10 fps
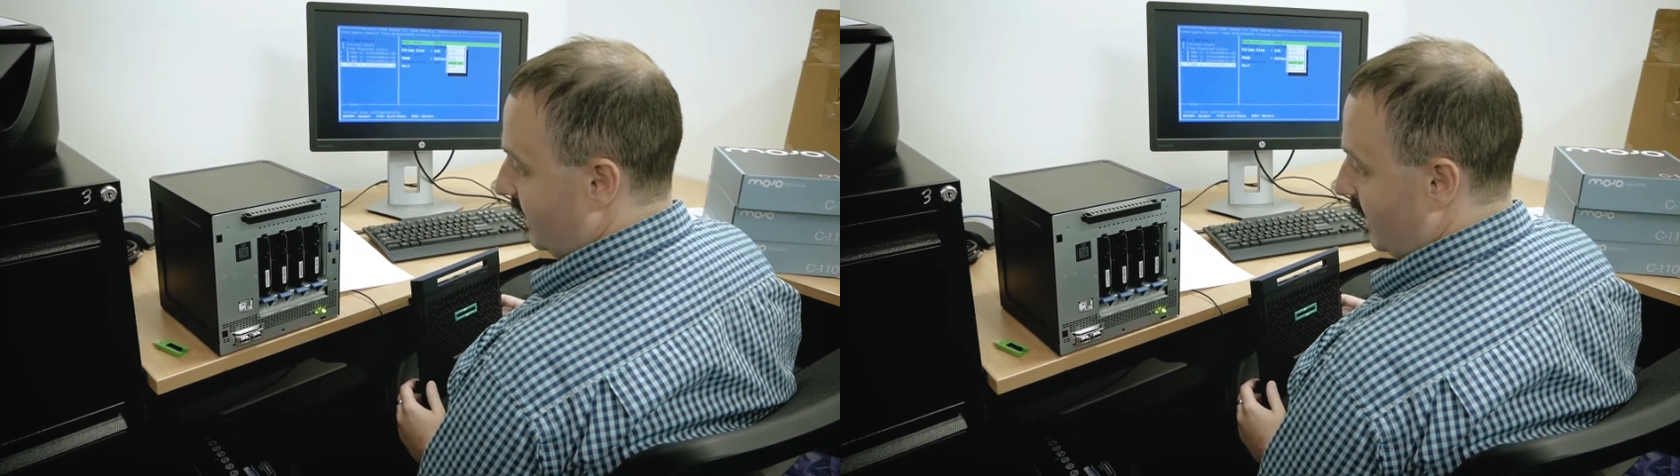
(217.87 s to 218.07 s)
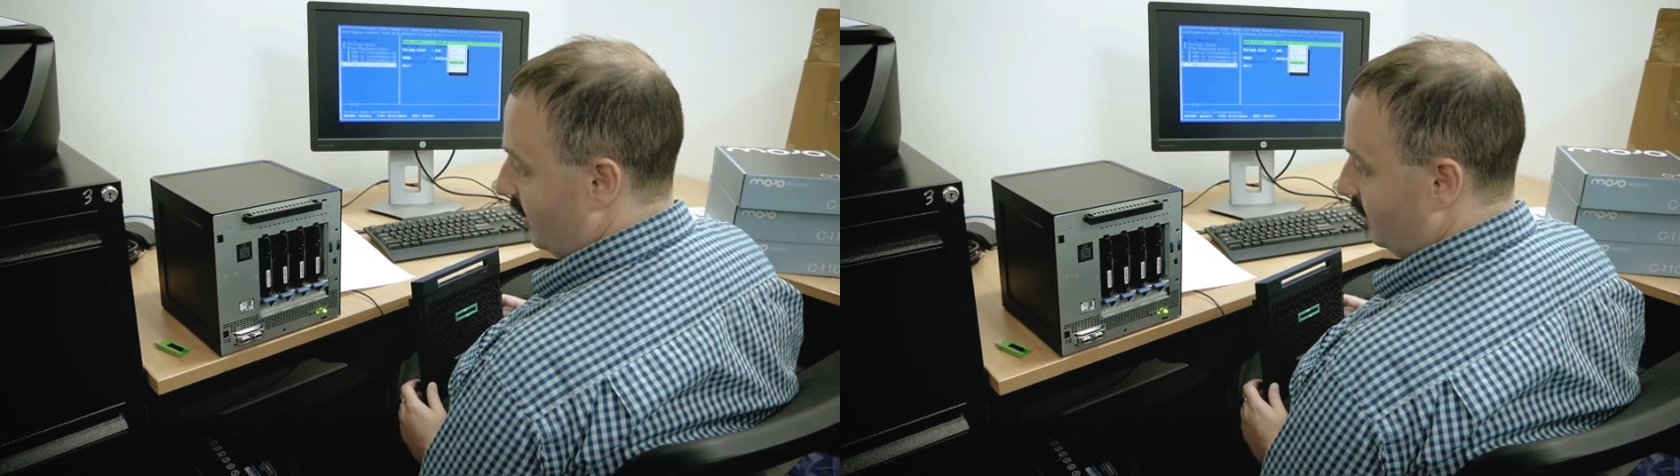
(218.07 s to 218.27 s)

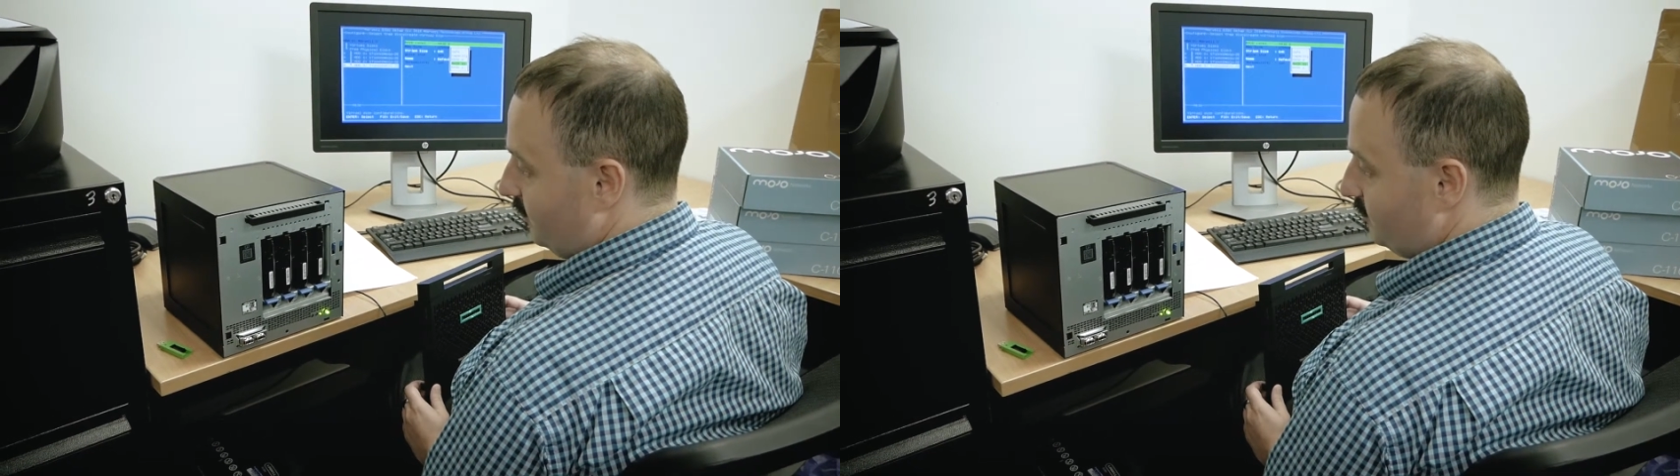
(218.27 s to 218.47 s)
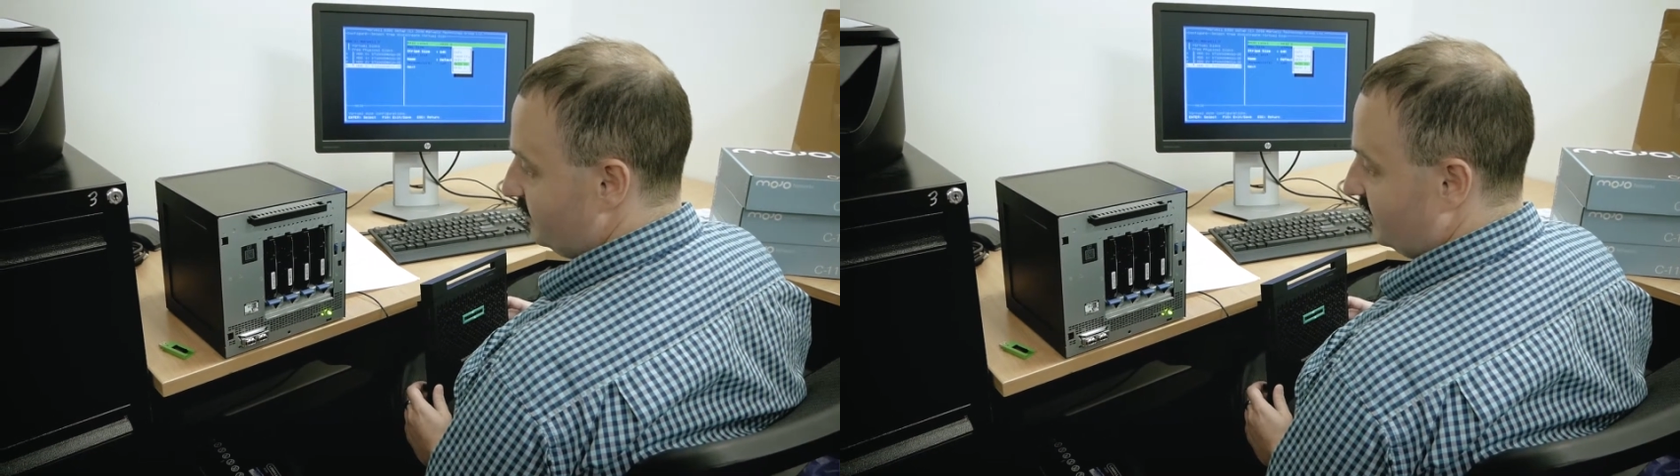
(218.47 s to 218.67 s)

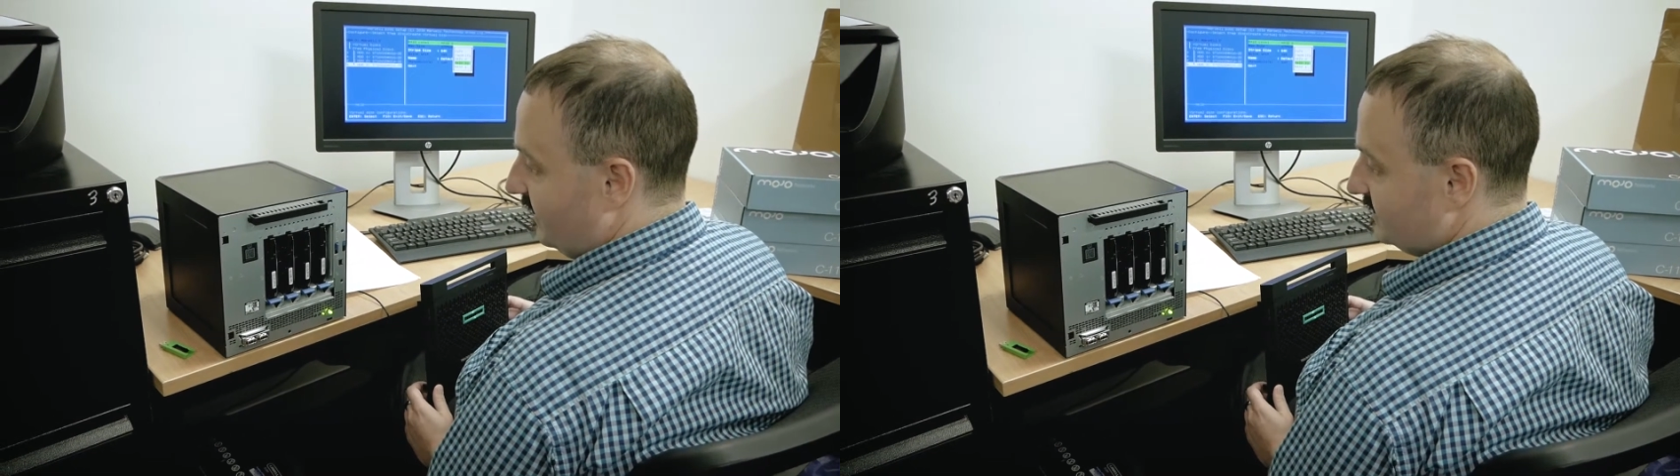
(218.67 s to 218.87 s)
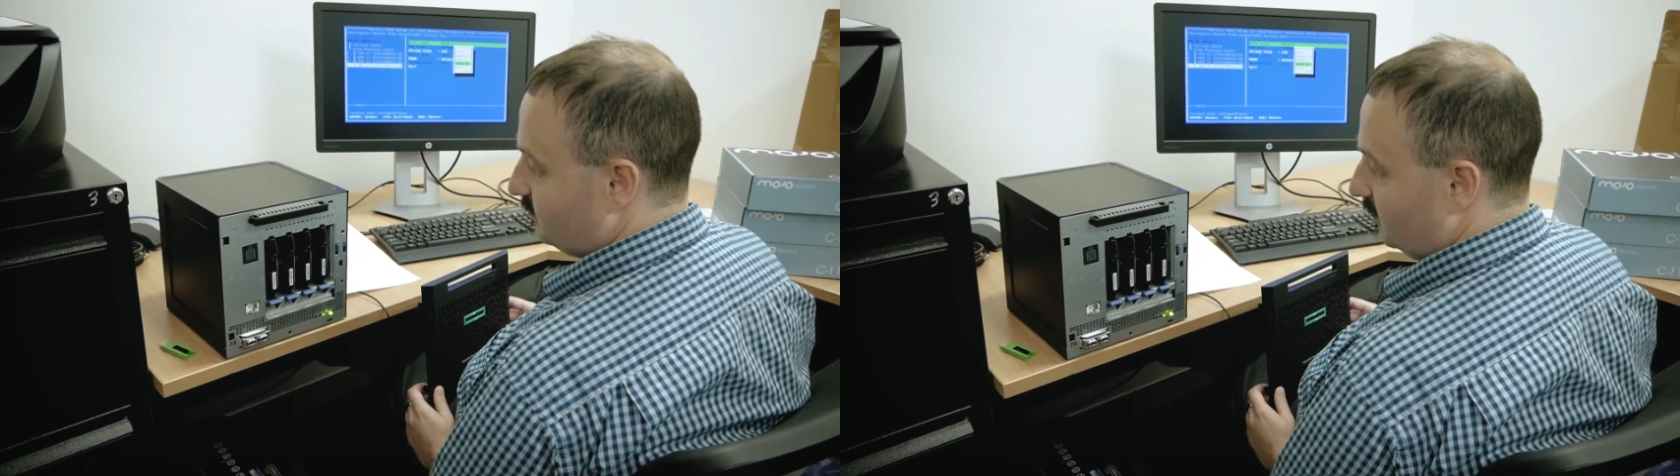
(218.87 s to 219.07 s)

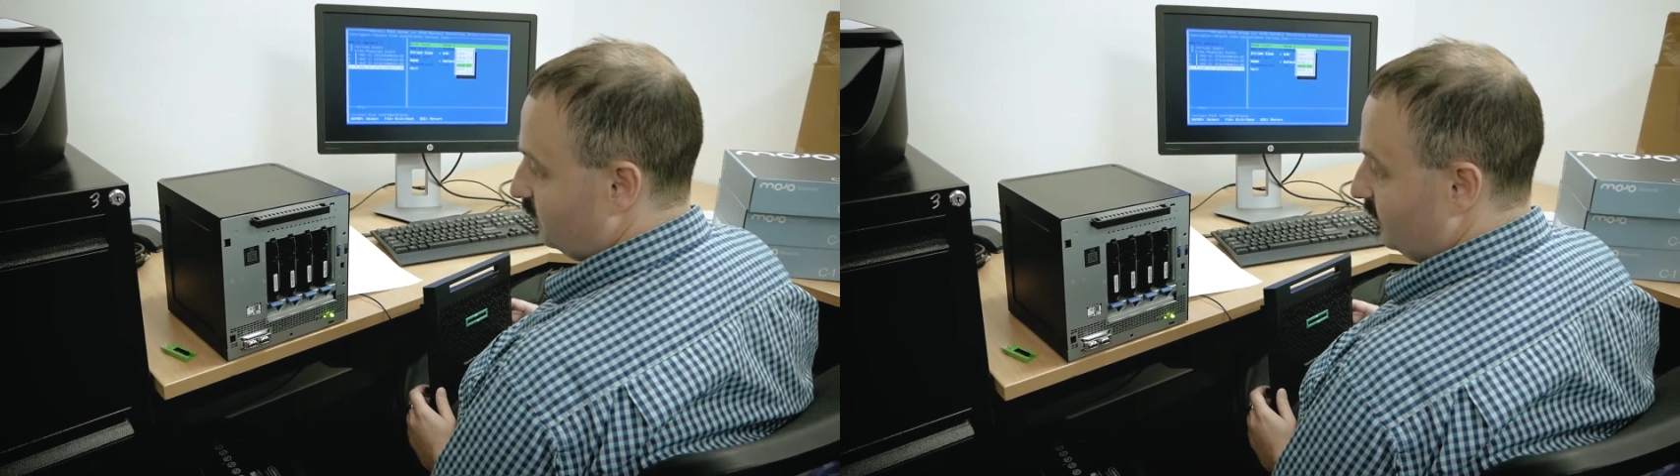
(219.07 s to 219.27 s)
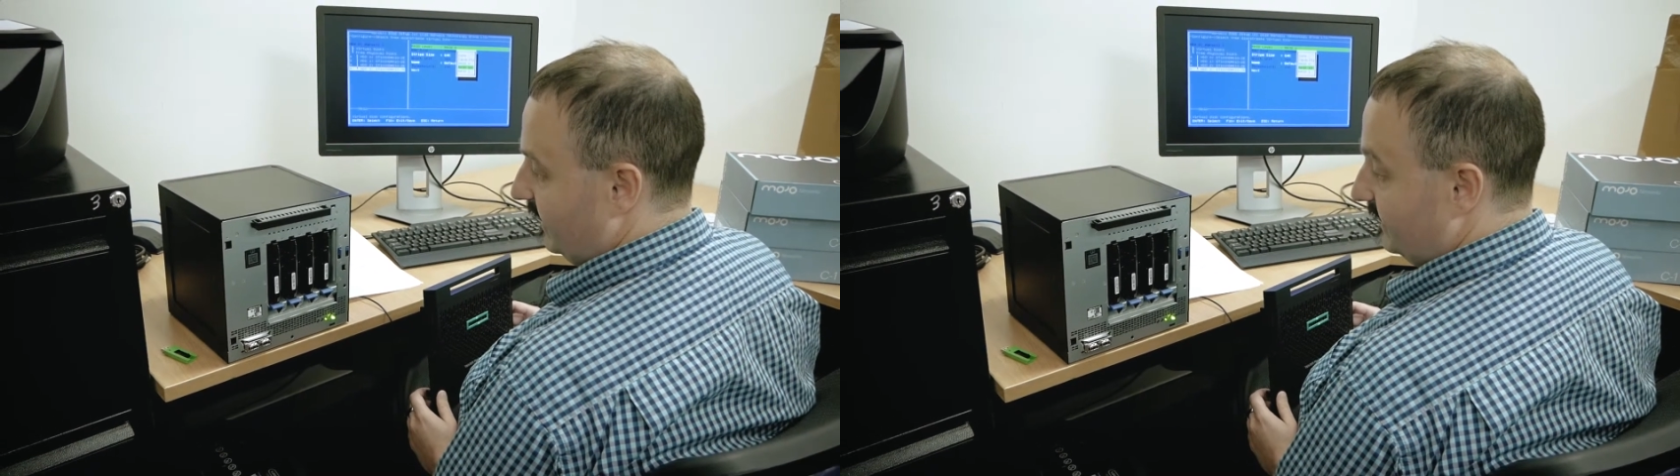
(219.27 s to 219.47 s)

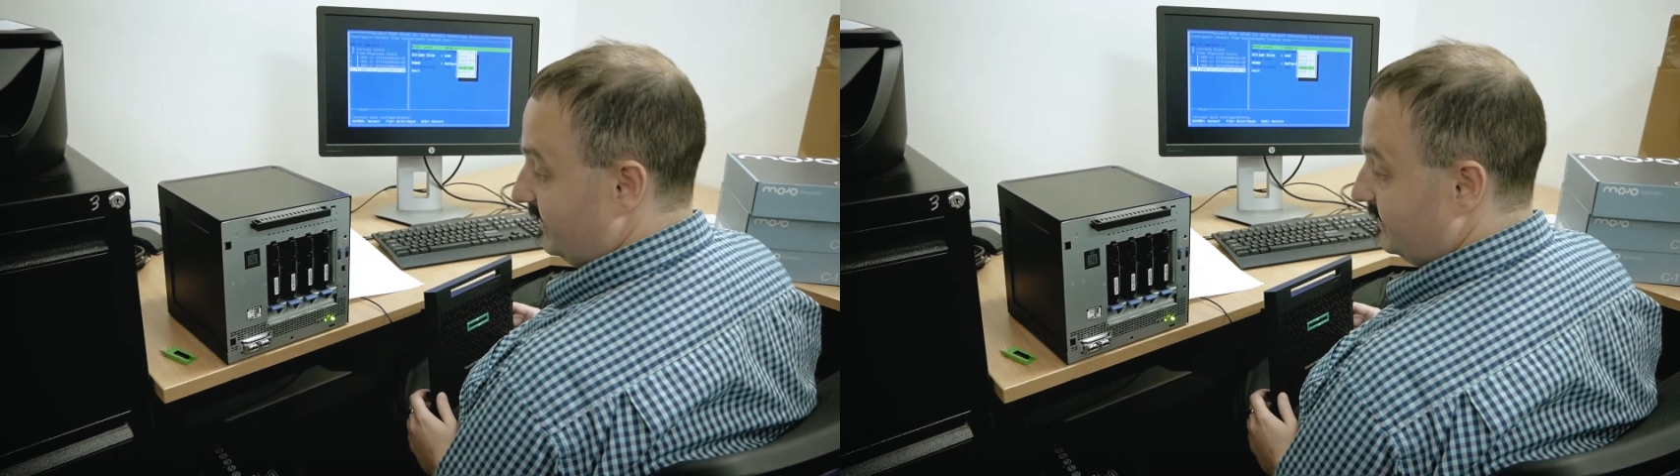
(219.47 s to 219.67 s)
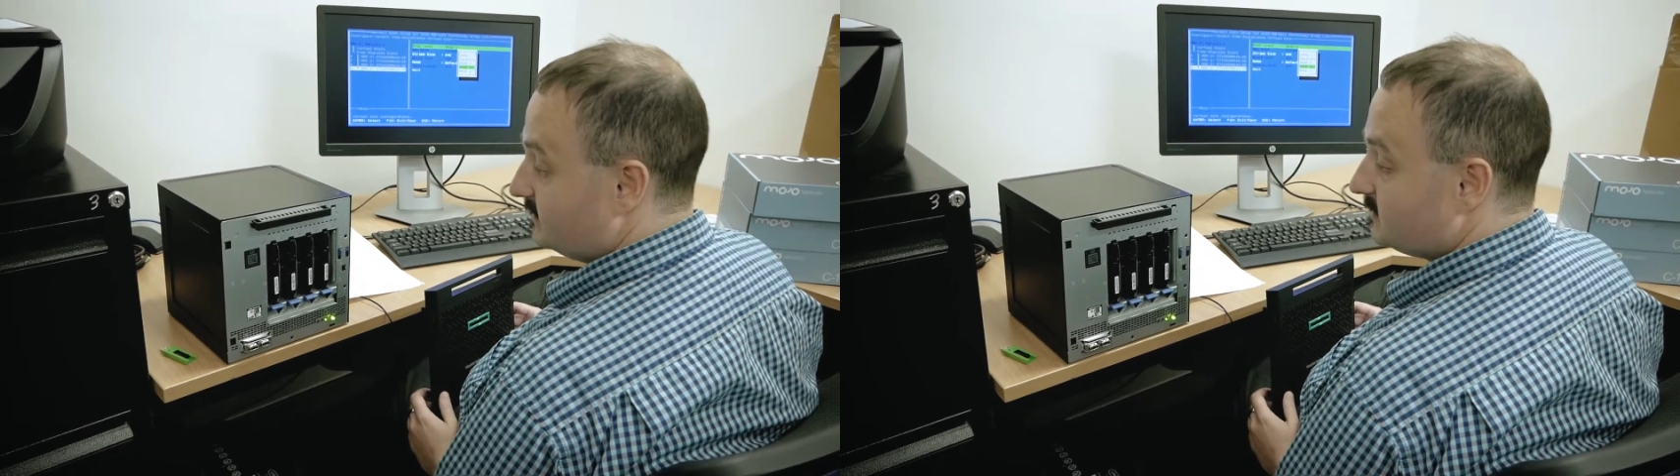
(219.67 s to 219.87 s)
what RAID
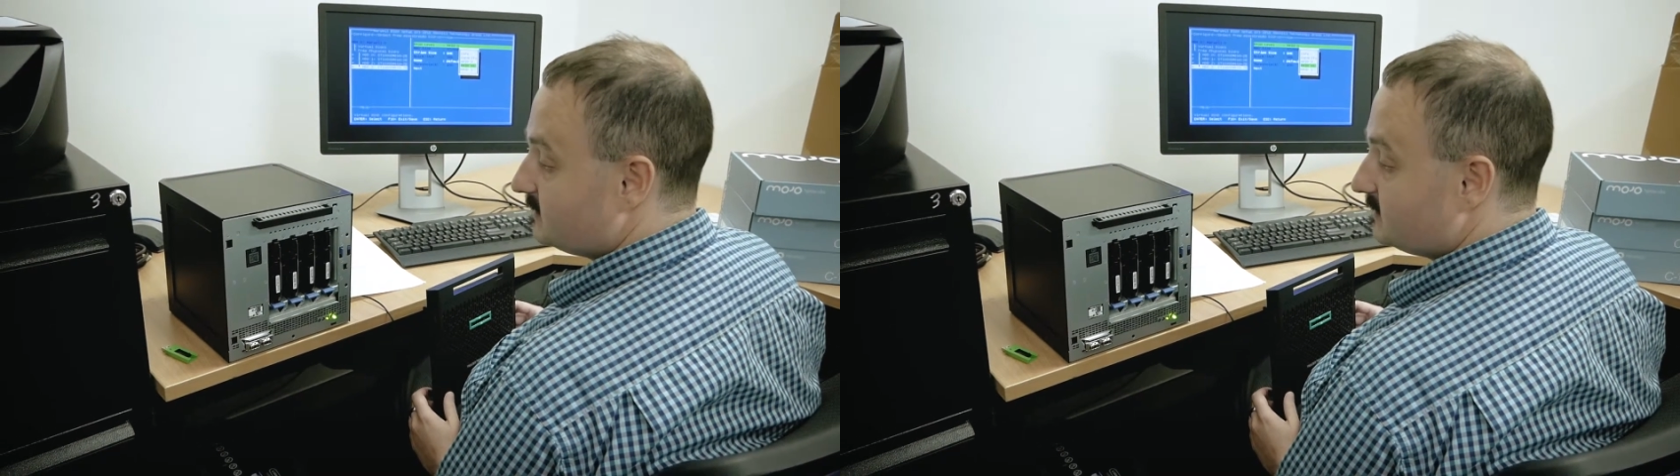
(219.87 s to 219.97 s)
is.